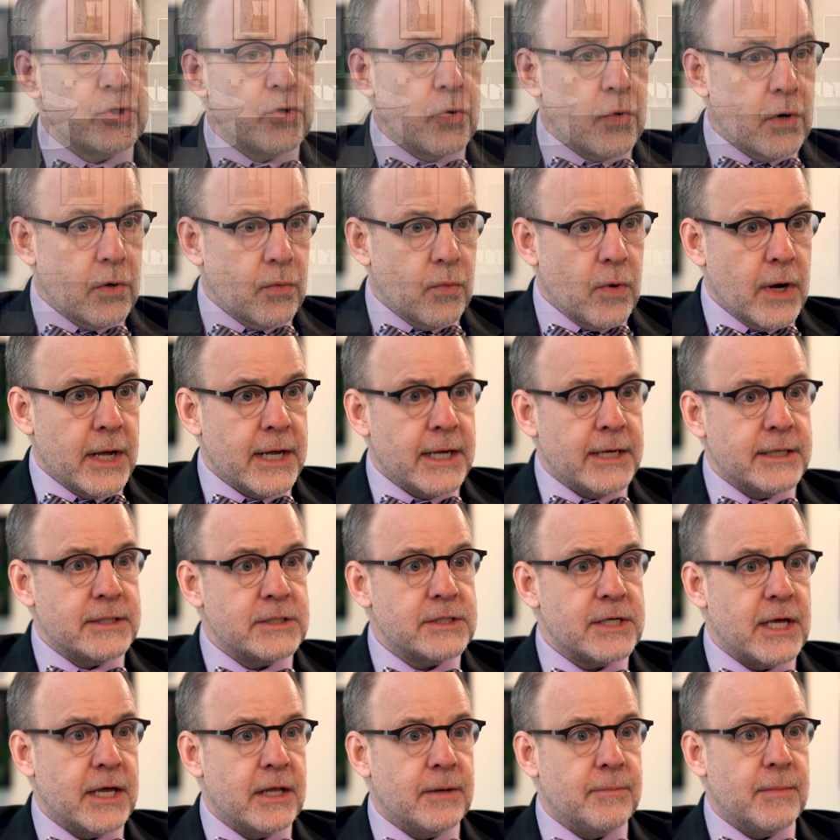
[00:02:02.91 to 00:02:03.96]
doorways
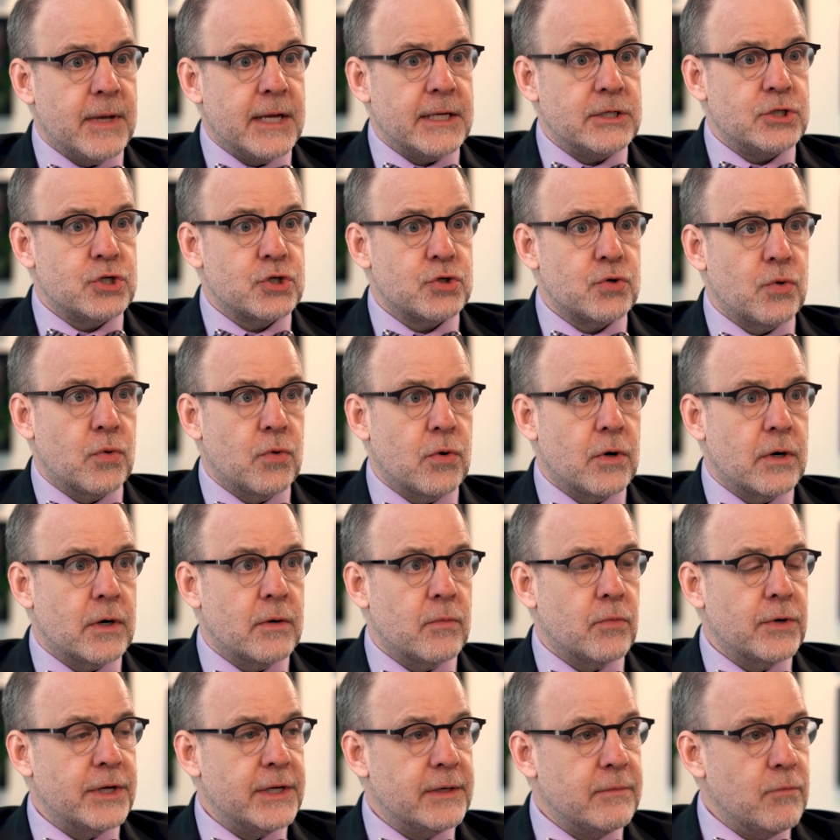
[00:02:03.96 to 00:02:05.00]
and made sure
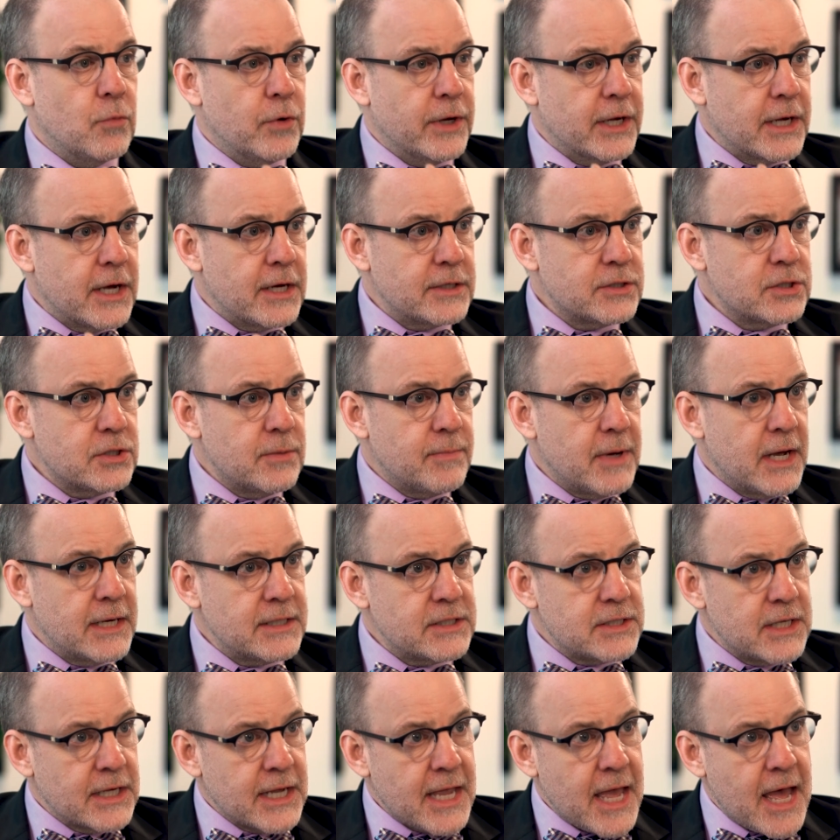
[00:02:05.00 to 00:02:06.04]
we customized
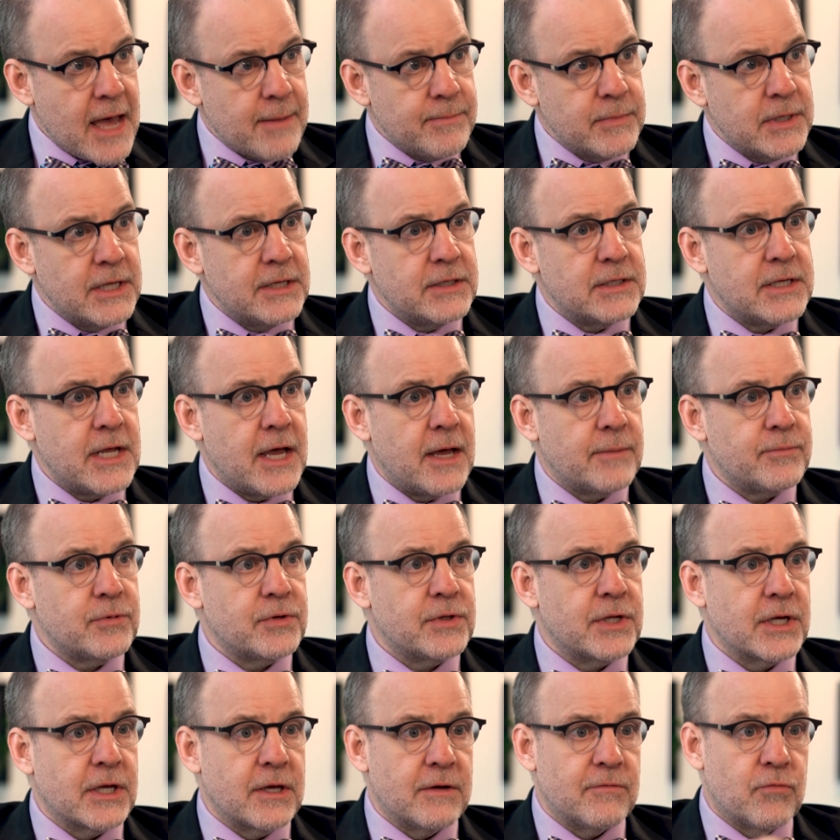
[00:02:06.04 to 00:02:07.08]
the cabinet depth to
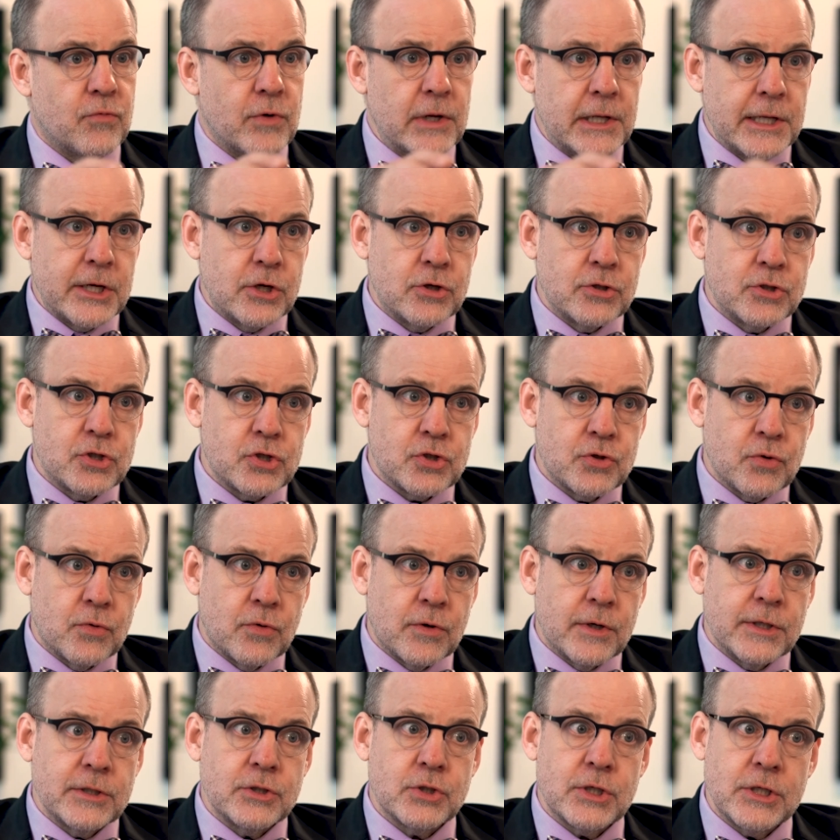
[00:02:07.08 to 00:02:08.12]
give really good
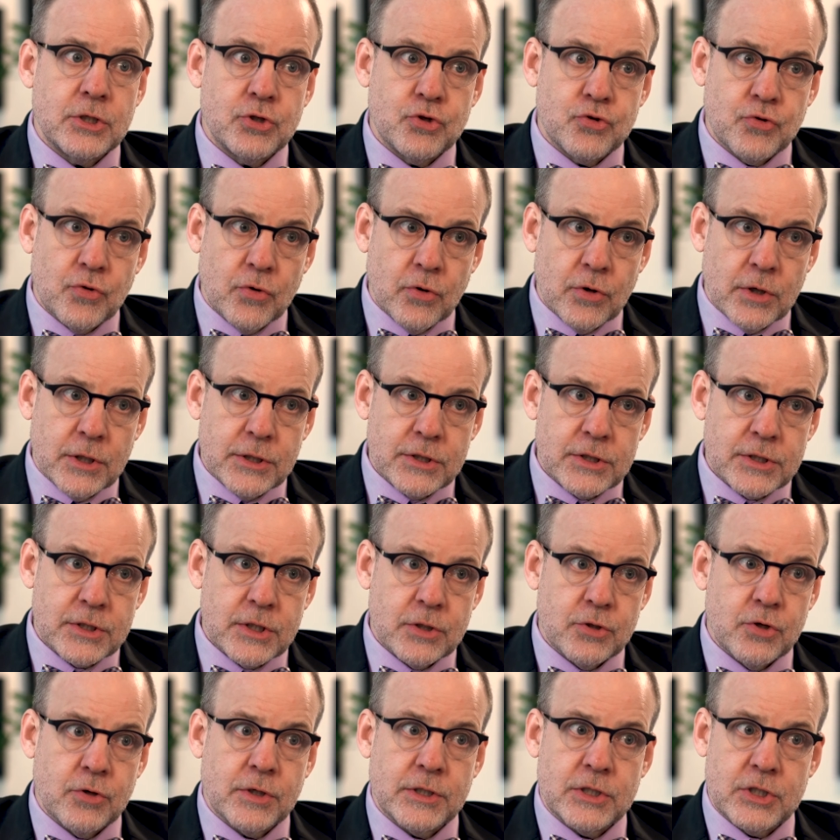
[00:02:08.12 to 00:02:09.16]
storage in drawers so
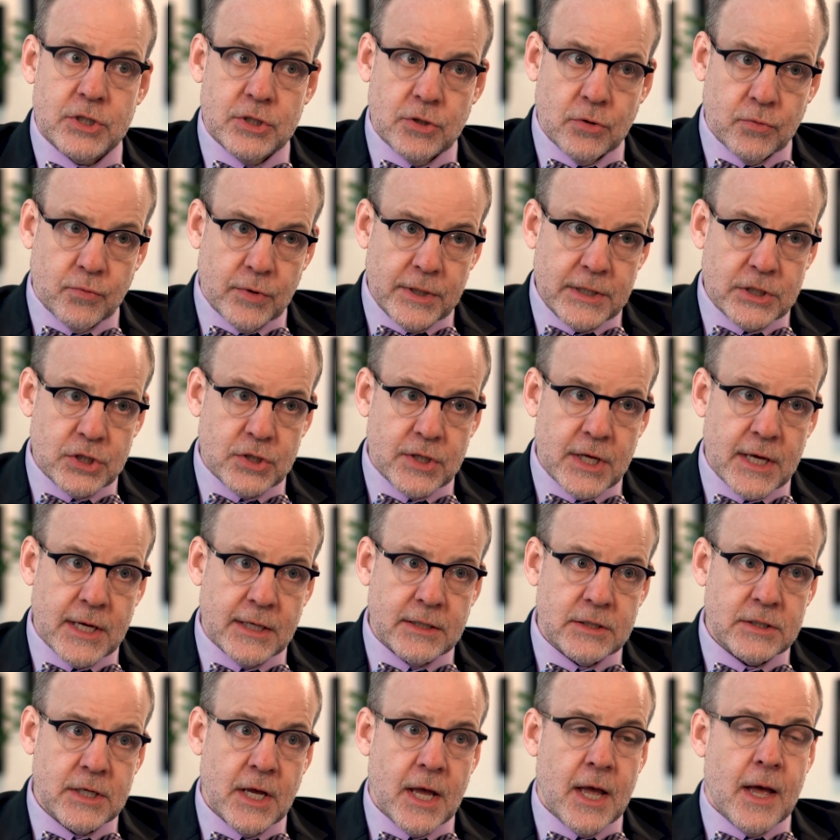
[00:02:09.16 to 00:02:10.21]
you could still reach
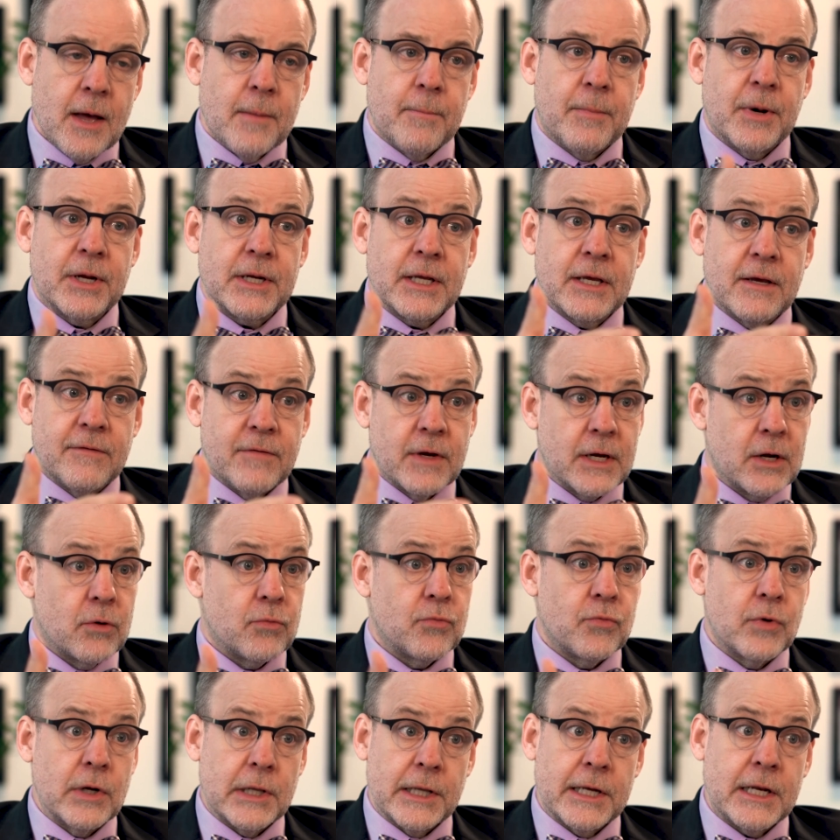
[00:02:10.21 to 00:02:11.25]
things, but giving a
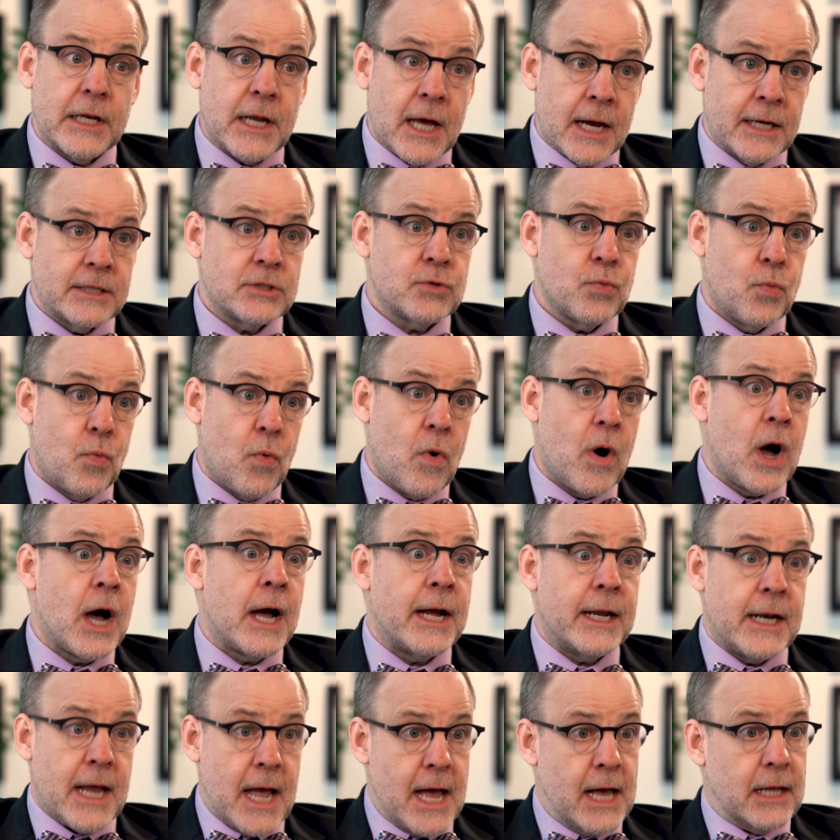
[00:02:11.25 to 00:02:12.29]
really nice
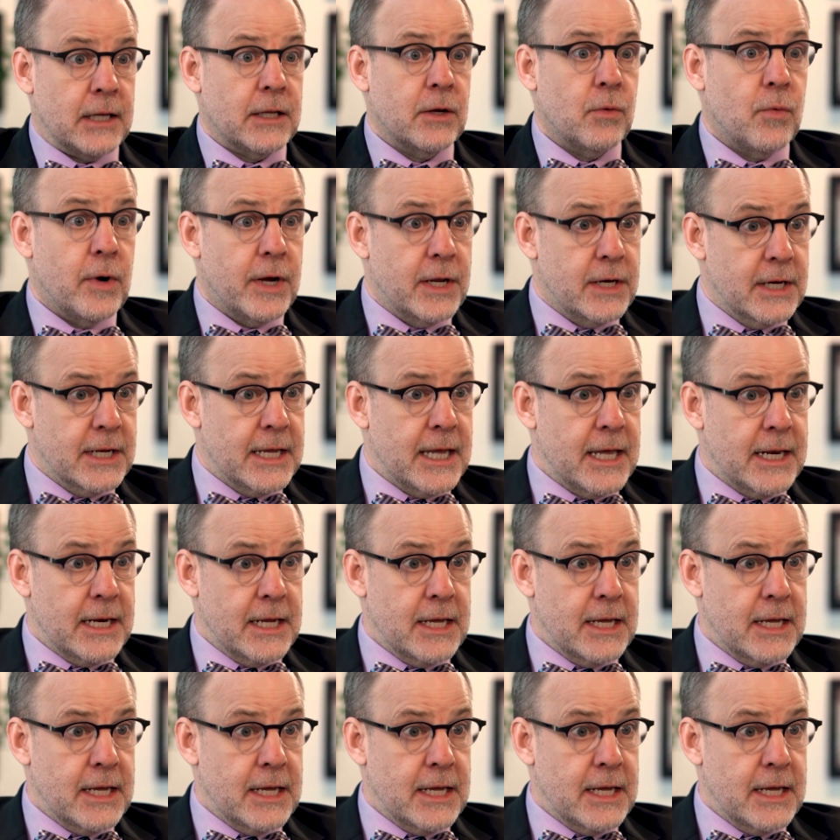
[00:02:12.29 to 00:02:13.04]
wide alleyway to get